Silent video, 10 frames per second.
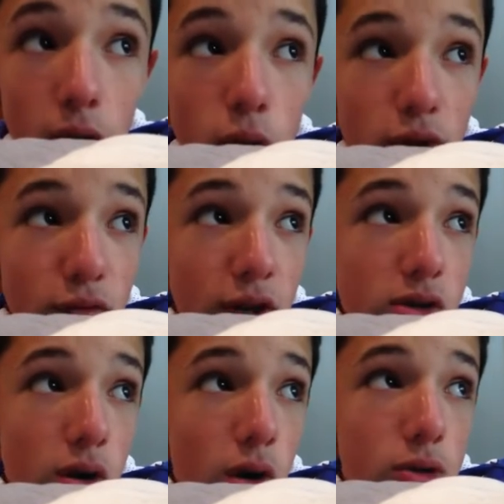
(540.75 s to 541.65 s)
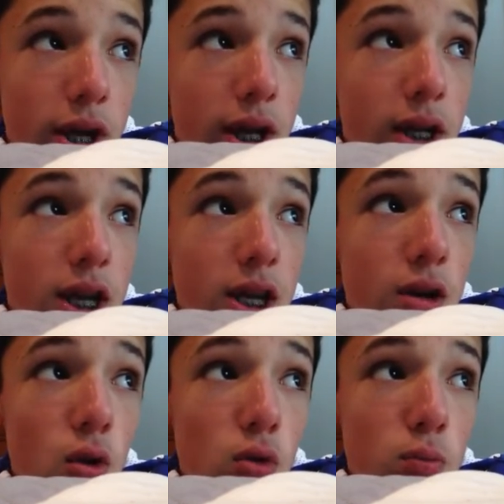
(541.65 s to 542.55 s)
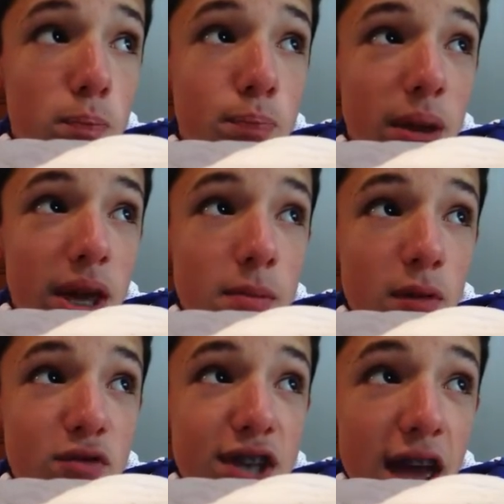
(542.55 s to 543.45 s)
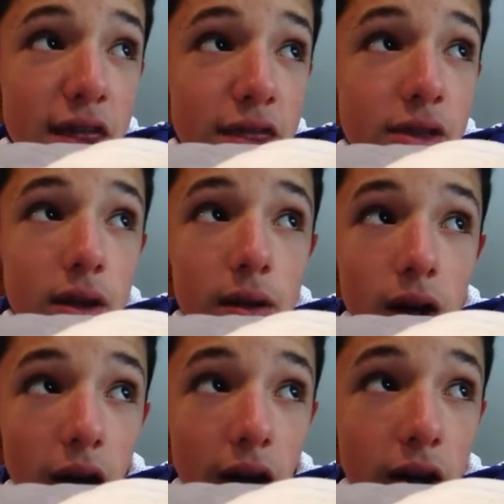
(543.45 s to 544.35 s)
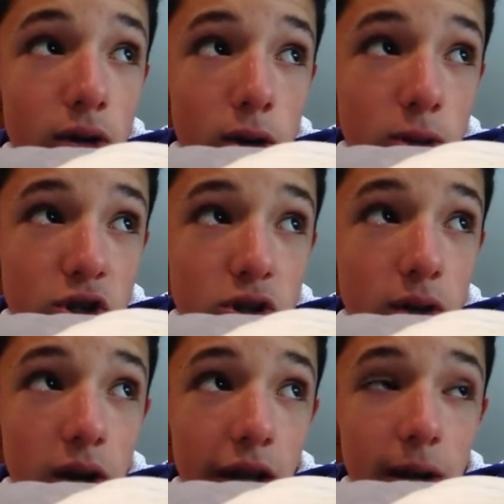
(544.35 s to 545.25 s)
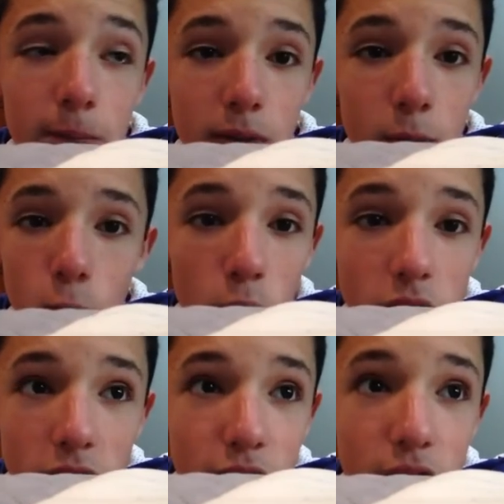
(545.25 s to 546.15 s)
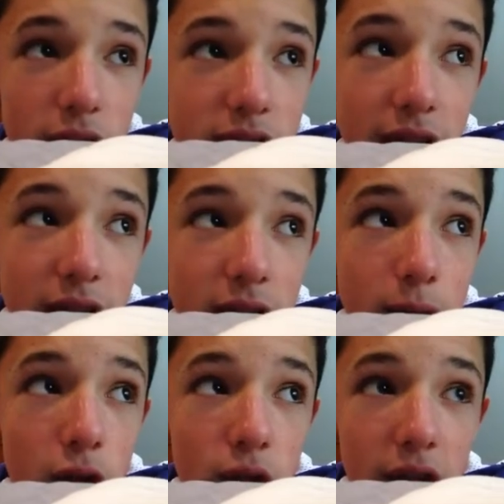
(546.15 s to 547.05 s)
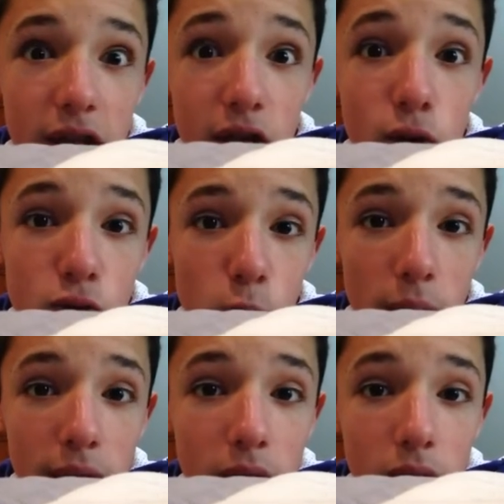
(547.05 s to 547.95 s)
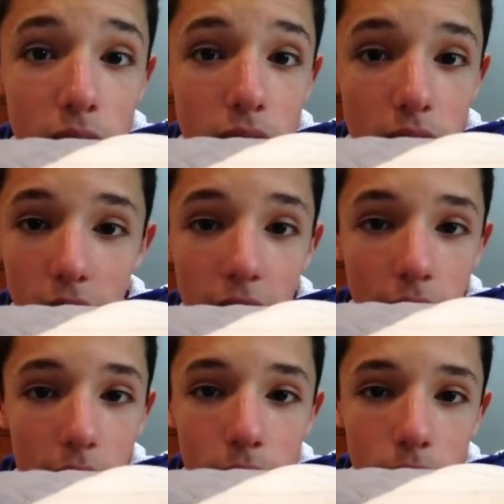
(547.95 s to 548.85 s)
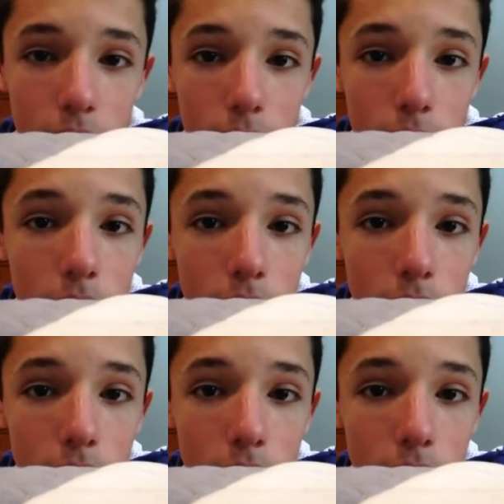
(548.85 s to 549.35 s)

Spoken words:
Eagle defense called? Like an Eagle Beam of Death? I don't know. Like, what the fuck is that going to be called? Like Eagle's Wing, or I don't know.